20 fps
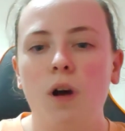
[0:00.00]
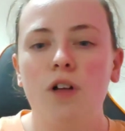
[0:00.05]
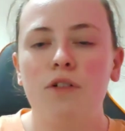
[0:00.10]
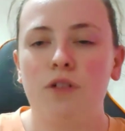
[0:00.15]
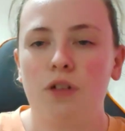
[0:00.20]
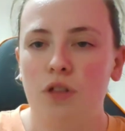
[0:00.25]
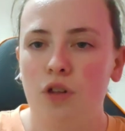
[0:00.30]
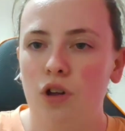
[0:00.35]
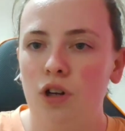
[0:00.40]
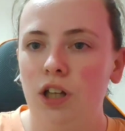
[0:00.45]

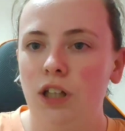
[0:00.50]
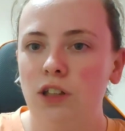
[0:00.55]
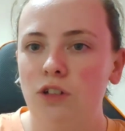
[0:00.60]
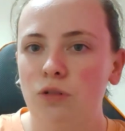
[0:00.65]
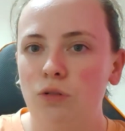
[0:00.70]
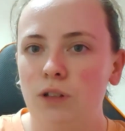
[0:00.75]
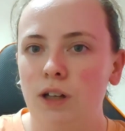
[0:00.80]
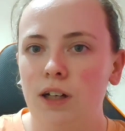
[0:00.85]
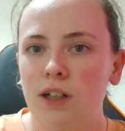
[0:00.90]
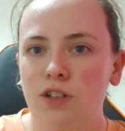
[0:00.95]
or
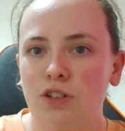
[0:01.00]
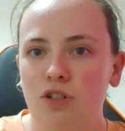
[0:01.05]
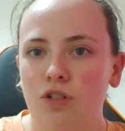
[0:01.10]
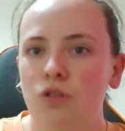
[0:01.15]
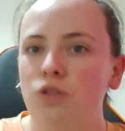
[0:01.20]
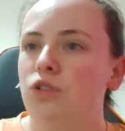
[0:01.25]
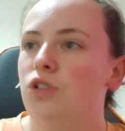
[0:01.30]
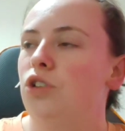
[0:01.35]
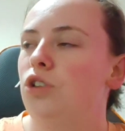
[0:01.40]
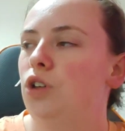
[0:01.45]
13-year-old that is
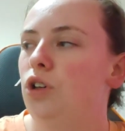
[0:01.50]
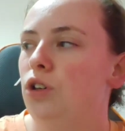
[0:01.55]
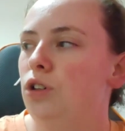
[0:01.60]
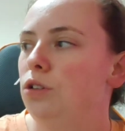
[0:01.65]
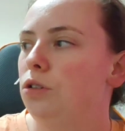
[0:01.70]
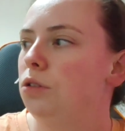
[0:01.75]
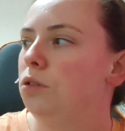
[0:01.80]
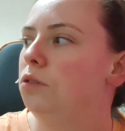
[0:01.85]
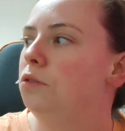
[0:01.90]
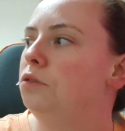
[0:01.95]

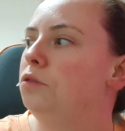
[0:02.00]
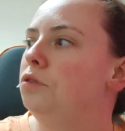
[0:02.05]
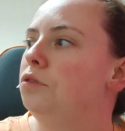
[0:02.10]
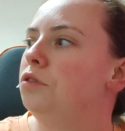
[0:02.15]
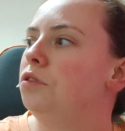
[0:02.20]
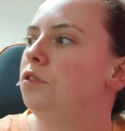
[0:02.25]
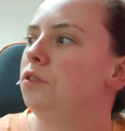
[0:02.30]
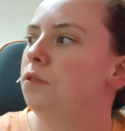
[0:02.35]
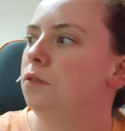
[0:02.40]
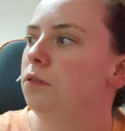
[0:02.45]
uncertain of